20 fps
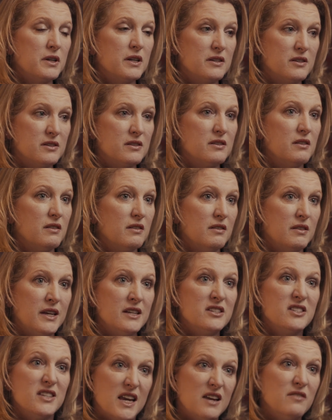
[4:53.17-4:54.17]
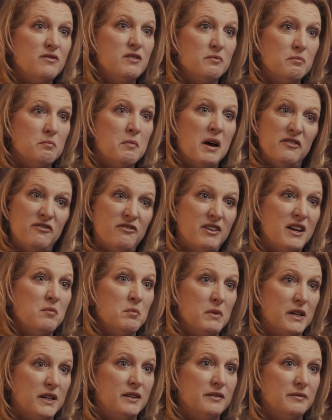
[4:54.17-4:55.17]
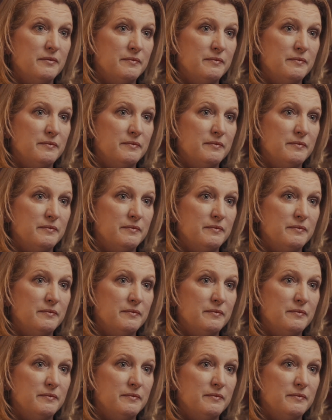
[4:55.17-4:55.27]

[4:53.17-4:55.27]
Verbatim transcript: because they saved my family.